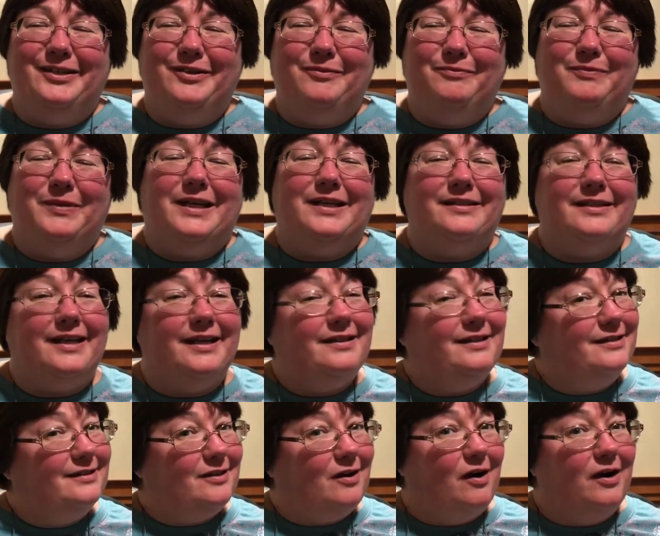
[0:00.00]
because
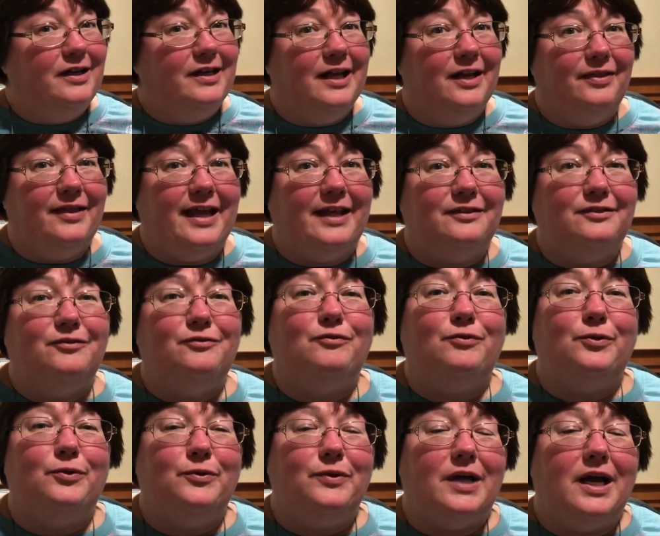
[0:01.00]
it's hard to get that
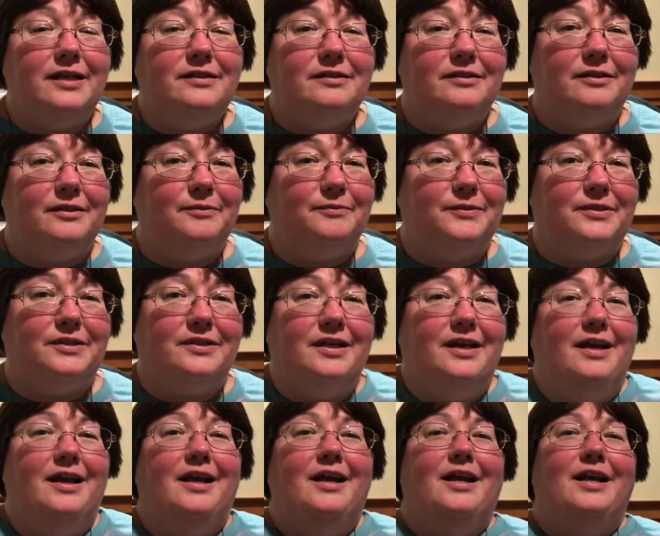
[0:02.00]
through customs,
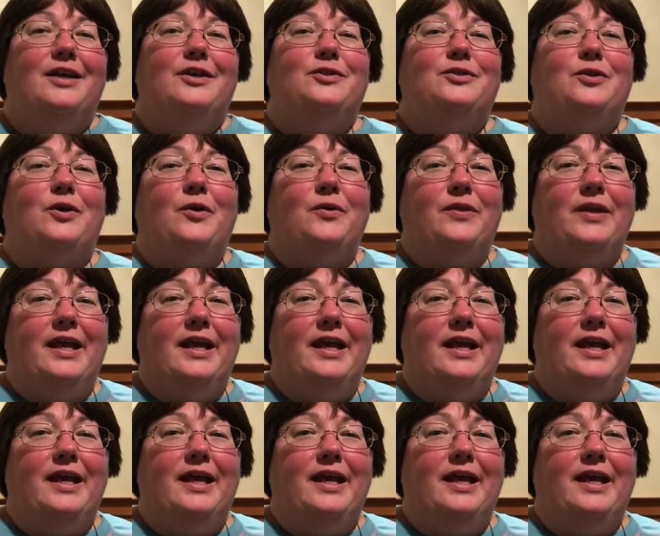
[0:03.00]
so